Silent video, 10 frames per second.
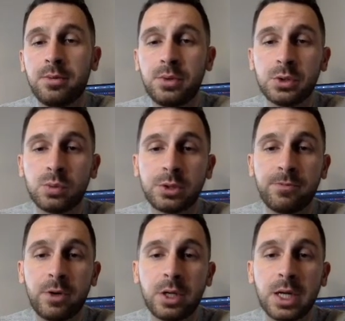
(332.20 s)
this was a
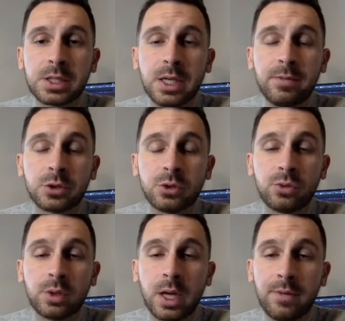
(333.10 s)
very nice level, so
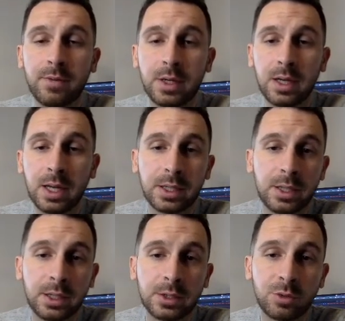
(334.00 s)
you can have like
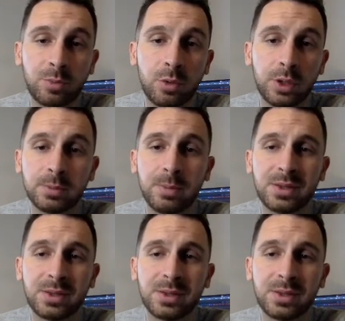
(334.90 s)
an entry point,